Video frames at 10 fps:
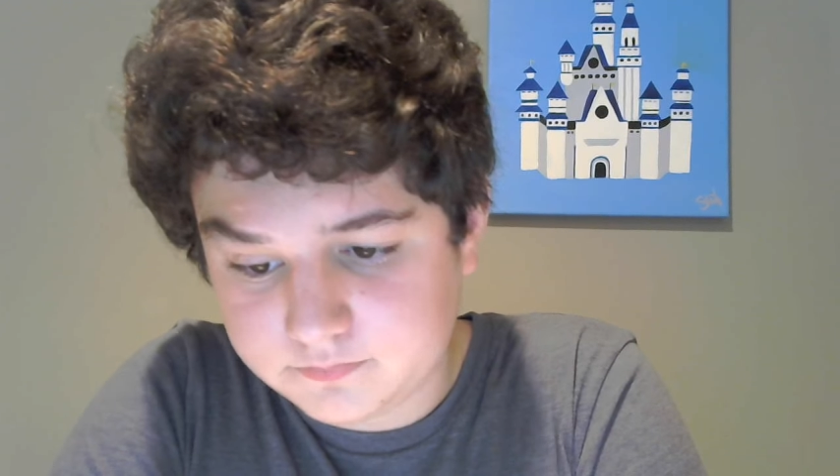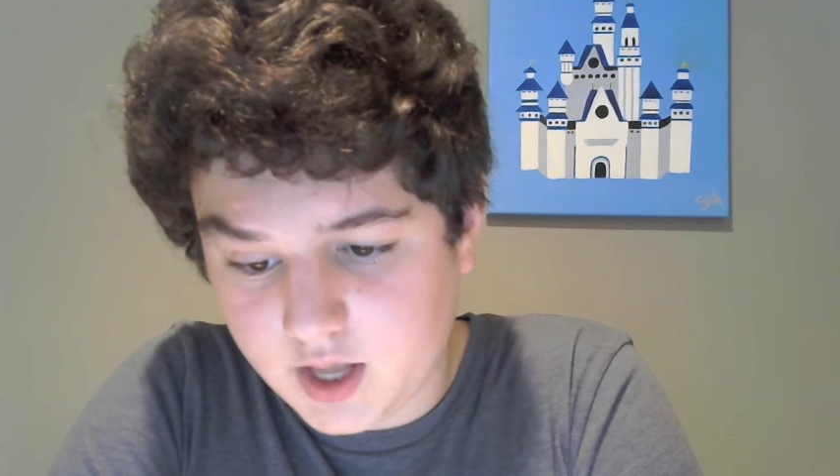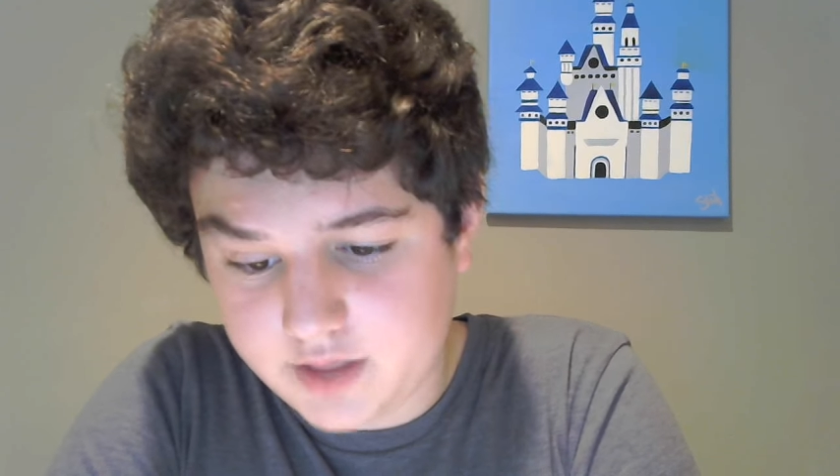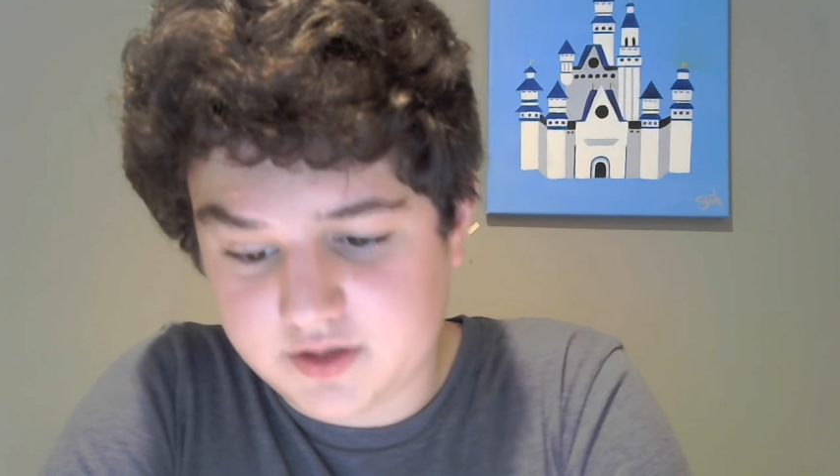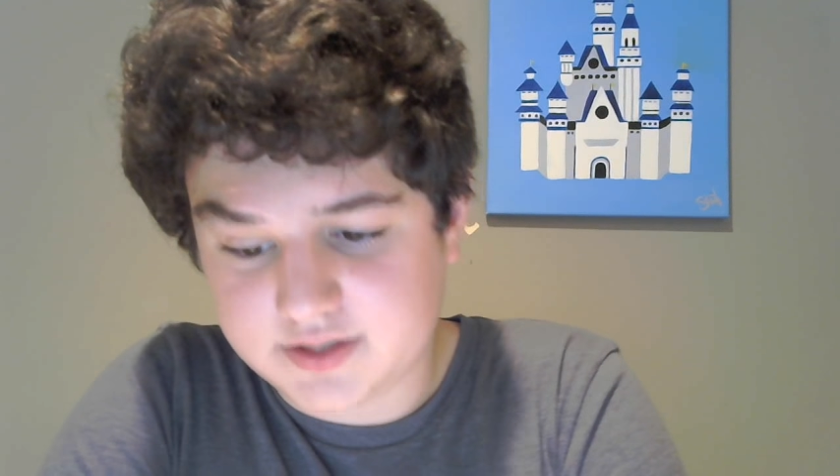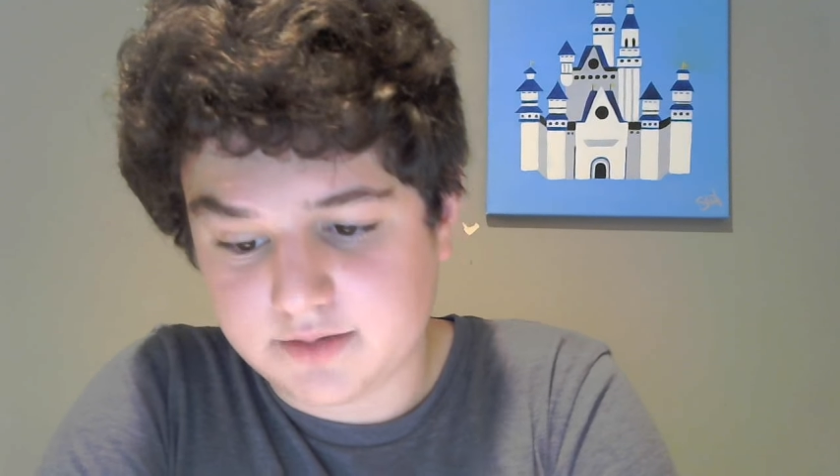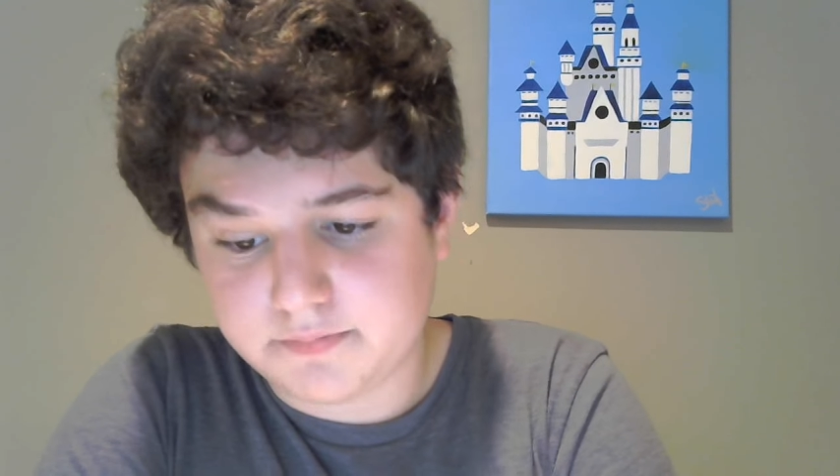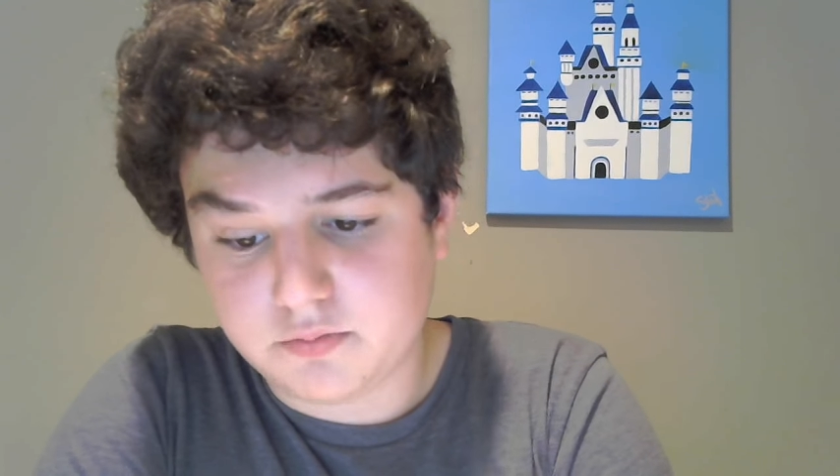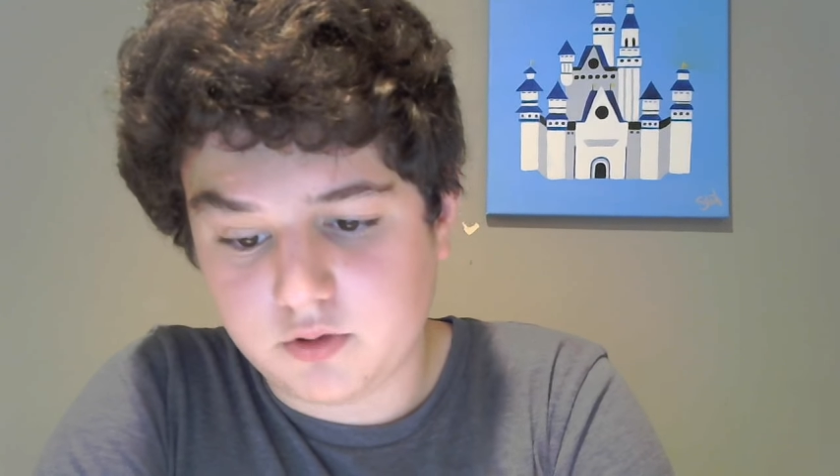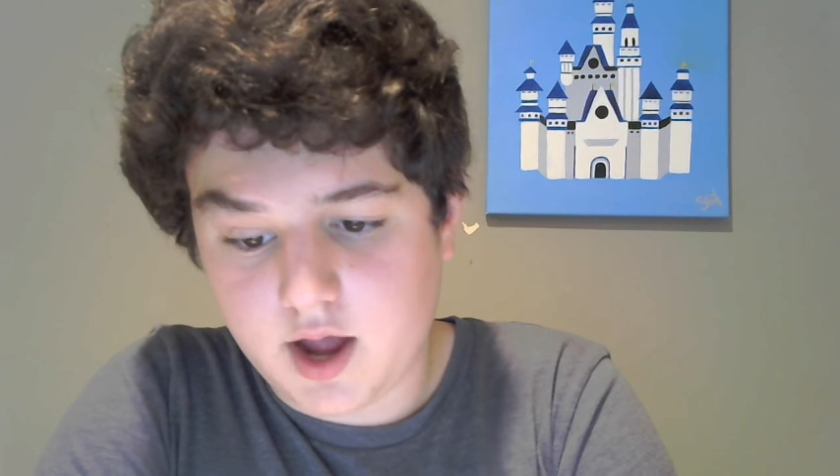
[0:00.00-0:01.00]
I think some
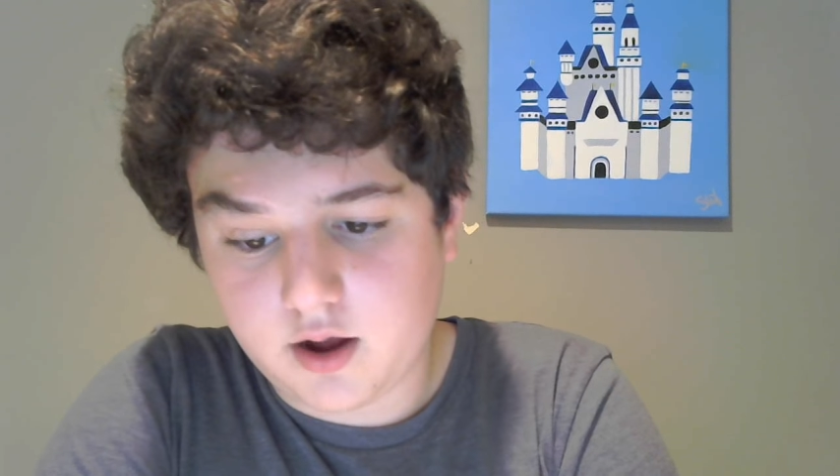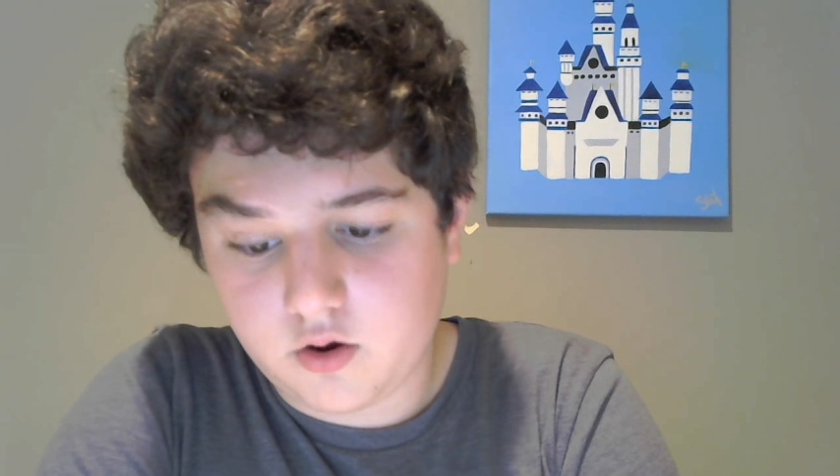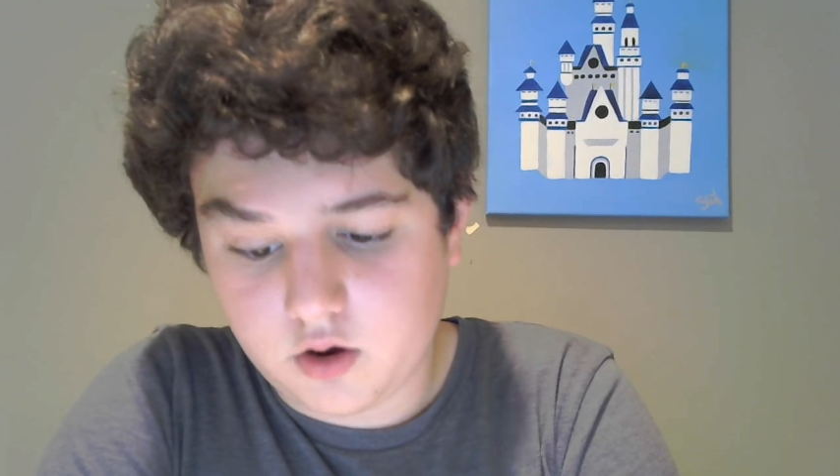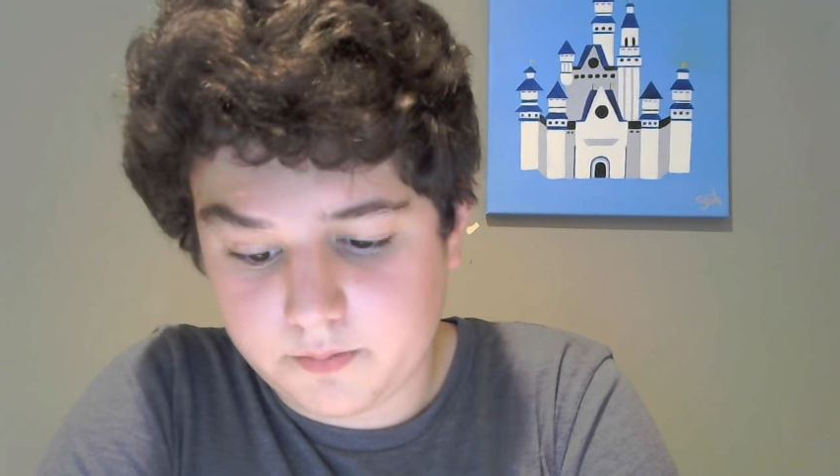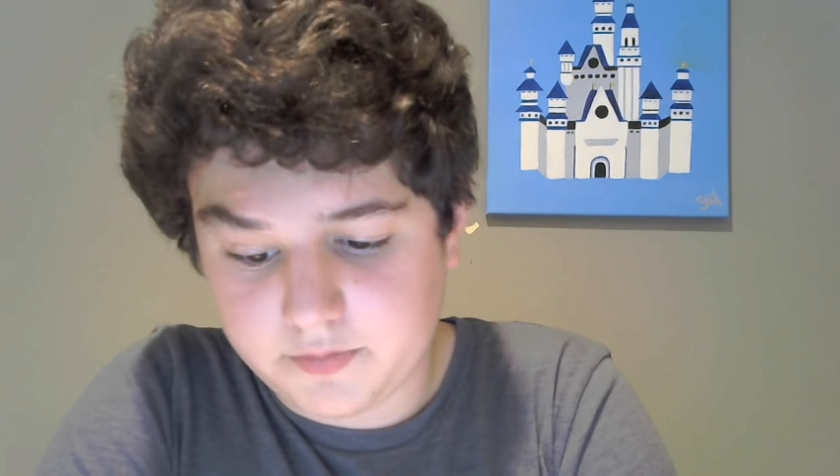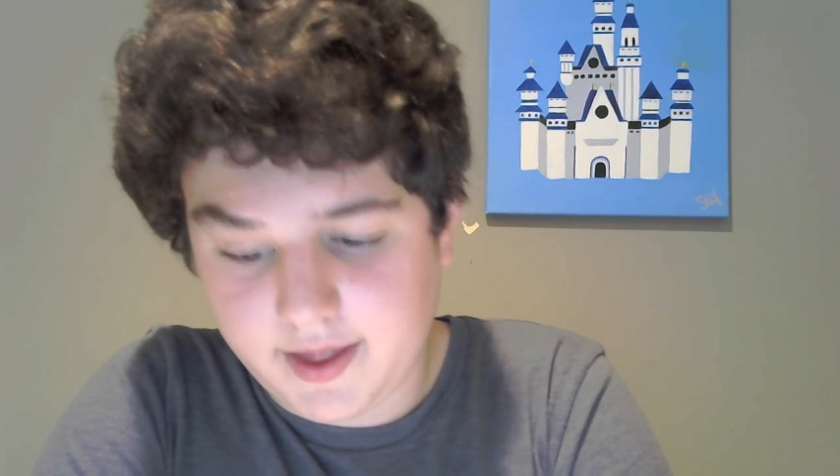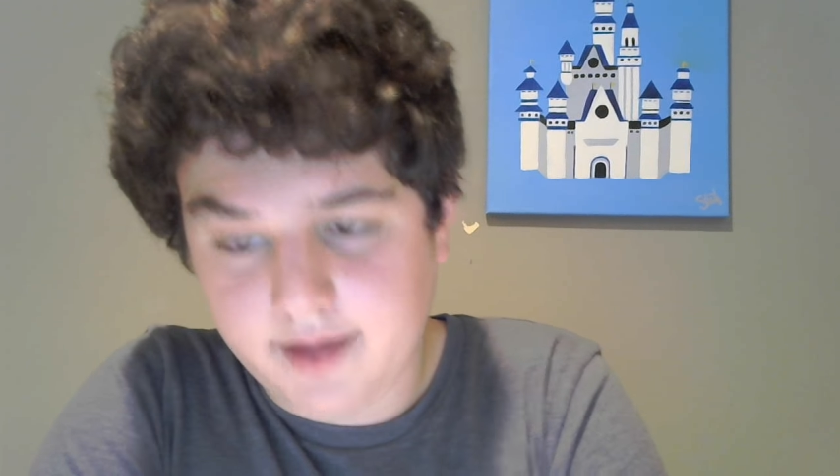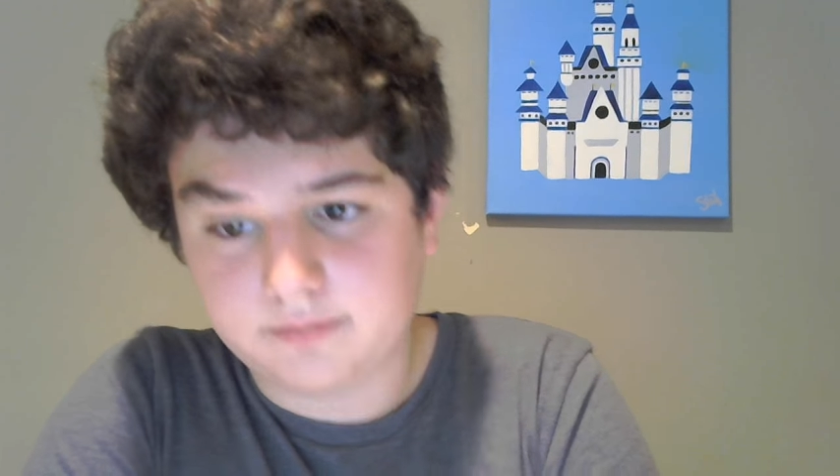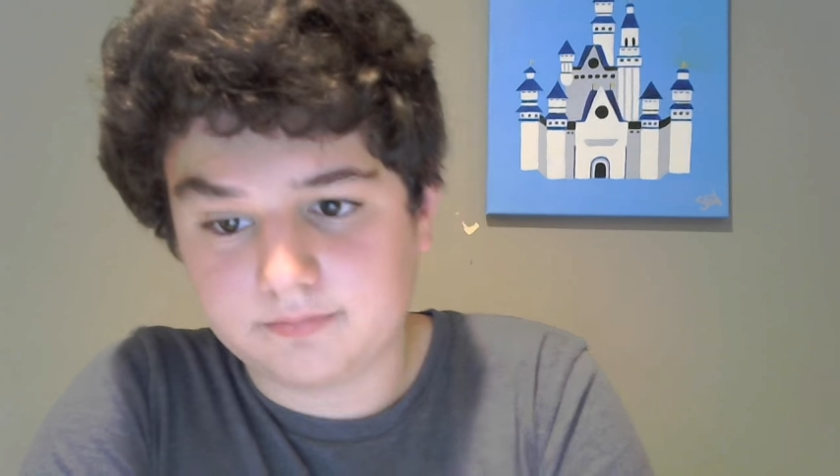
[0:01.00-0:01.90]
people got caught up in that